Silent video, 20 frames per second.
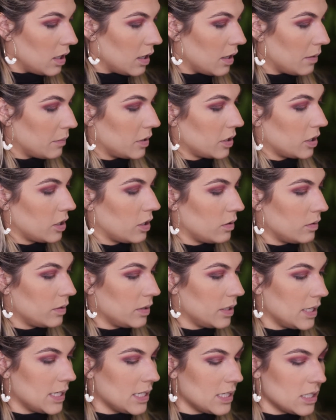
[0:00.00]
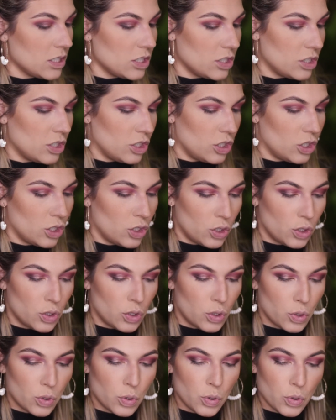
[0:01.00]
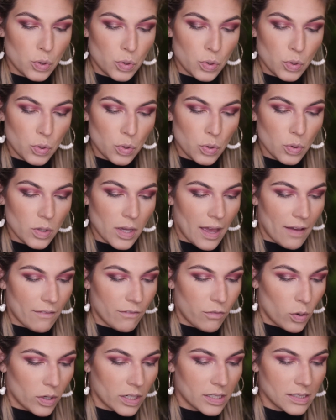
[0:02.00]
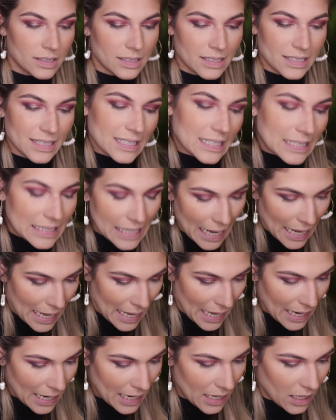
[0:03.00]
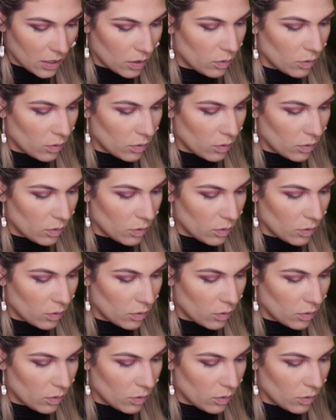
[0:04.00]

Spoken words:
I'm gonna go into At First Sight